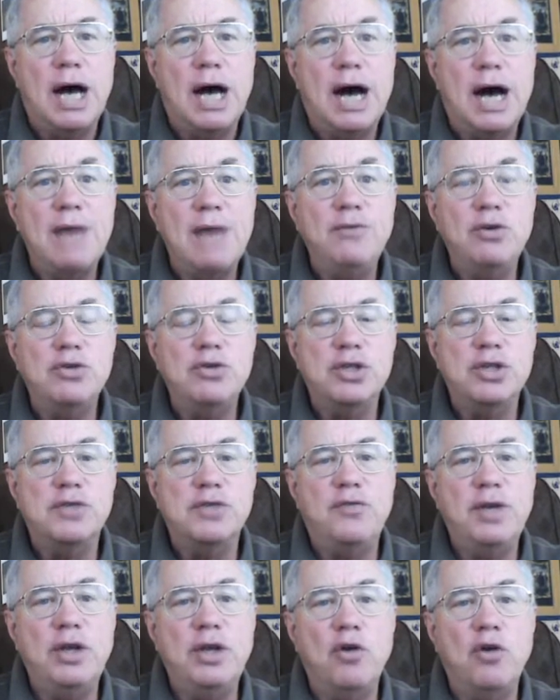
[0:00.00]
I've used this
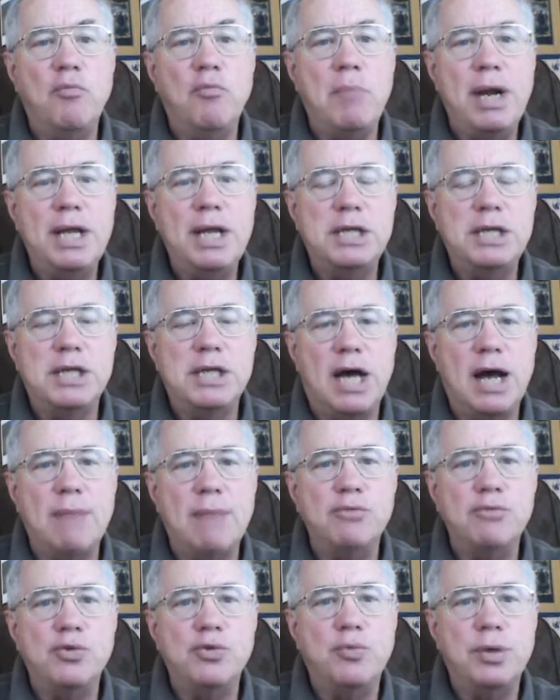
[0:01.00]
video many
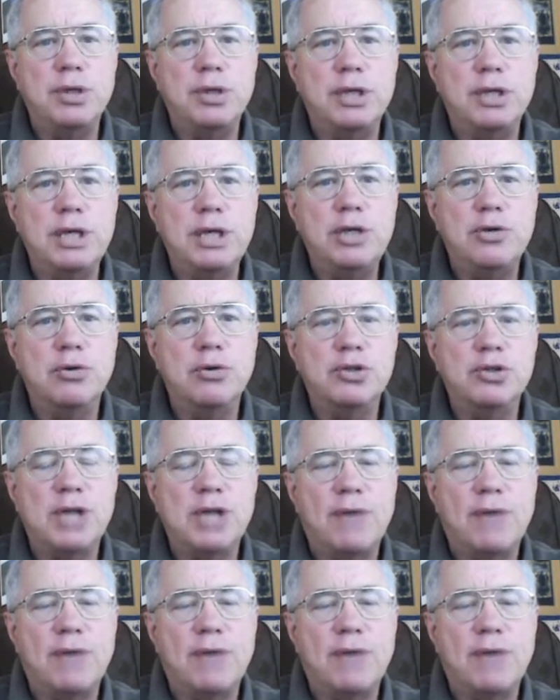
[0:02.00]
times with teachers.